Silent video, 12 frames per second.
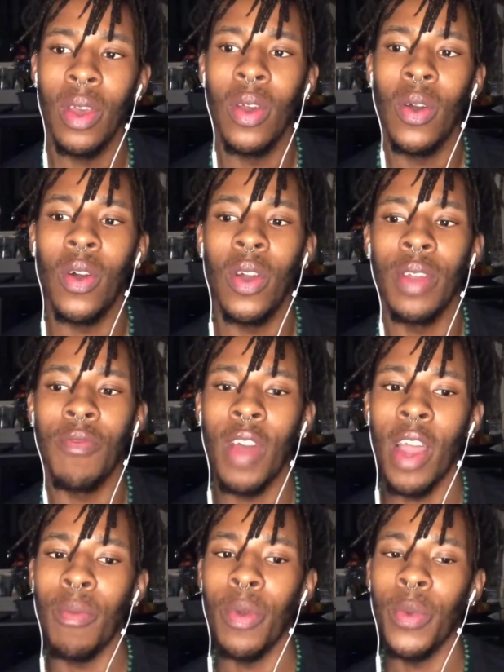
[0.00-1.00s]
or an
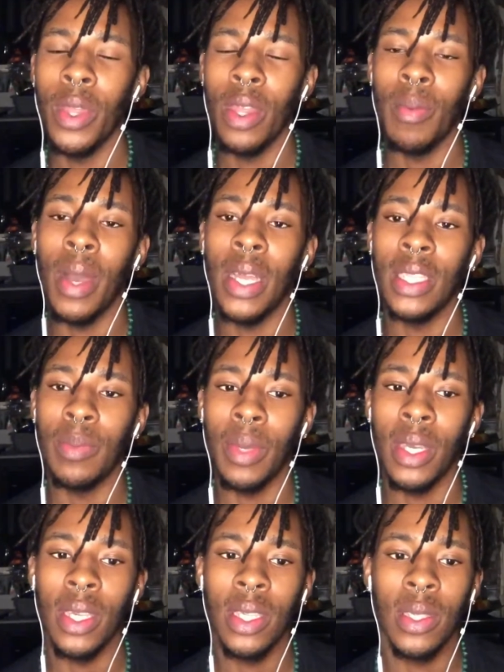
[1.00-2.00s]
environment within the mind
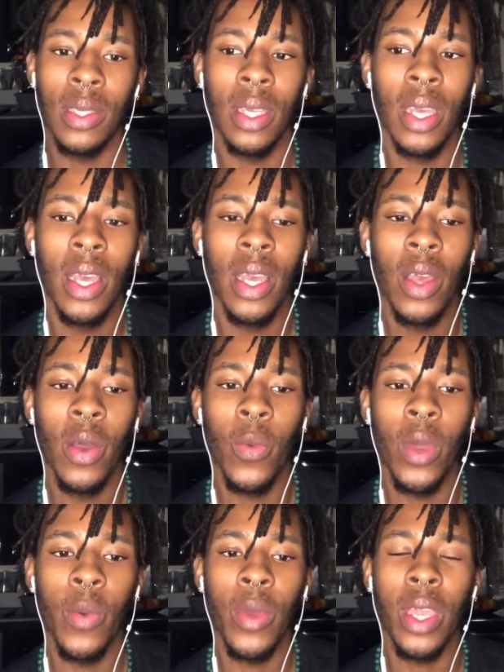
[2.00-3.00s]
space
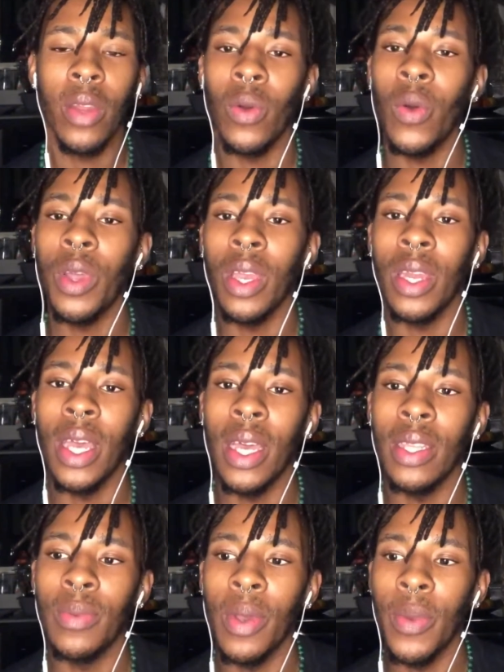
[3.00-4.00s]
where we can all
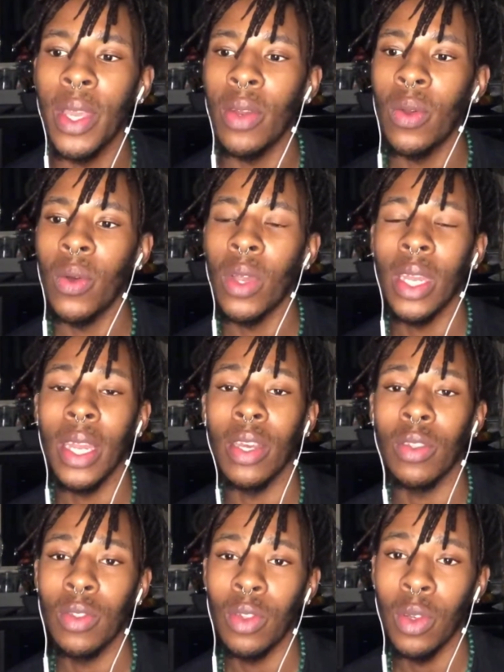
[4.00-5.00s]
connect, where we can all
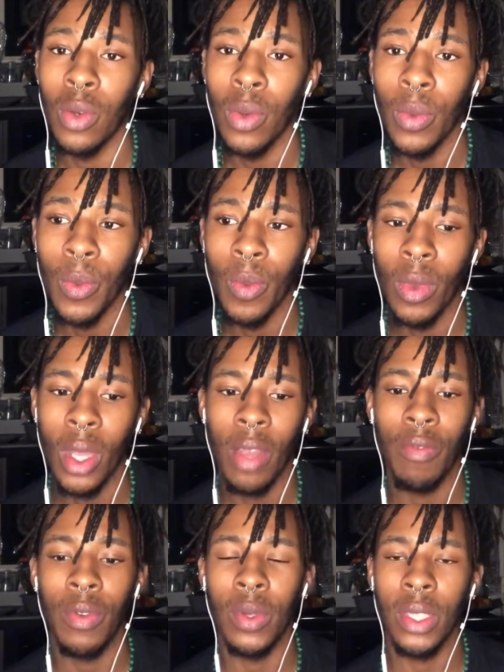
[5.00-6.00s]
connect to and
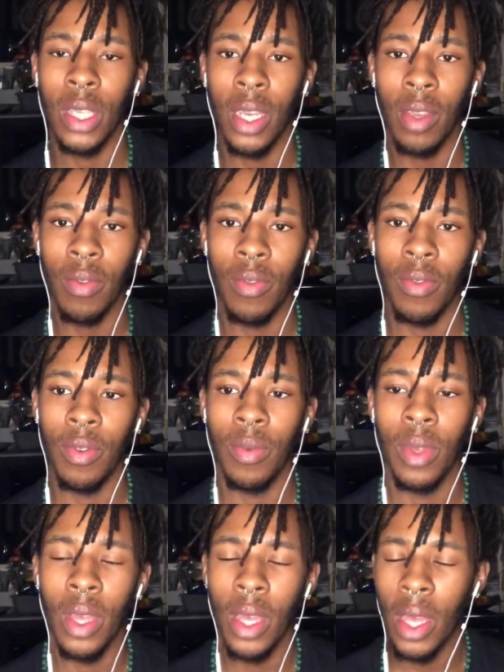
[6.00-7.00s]
feel safe.
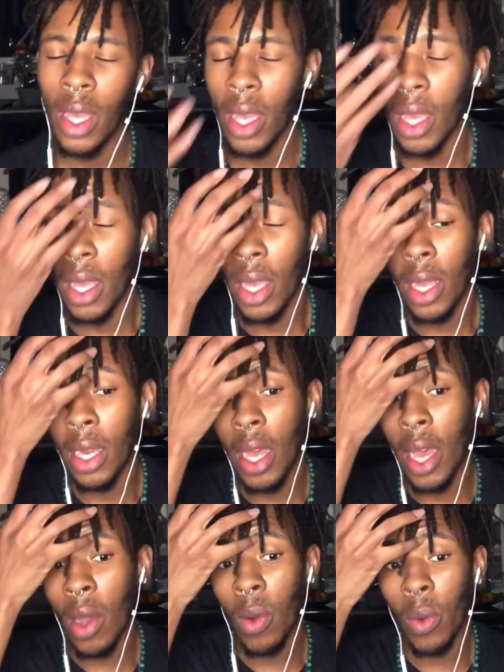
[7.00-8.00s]

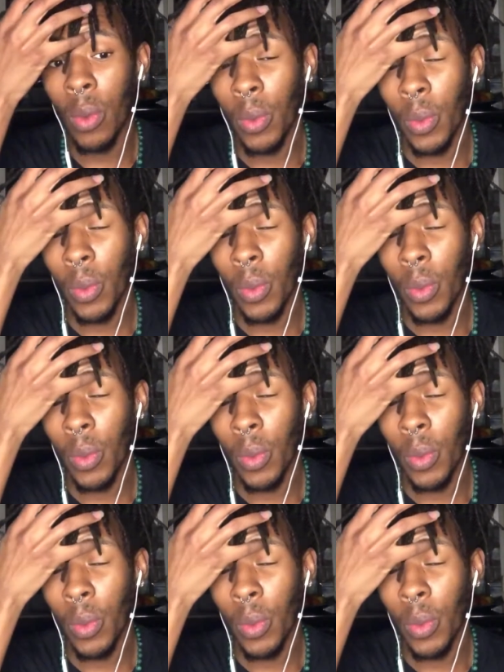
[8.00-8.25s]
Now,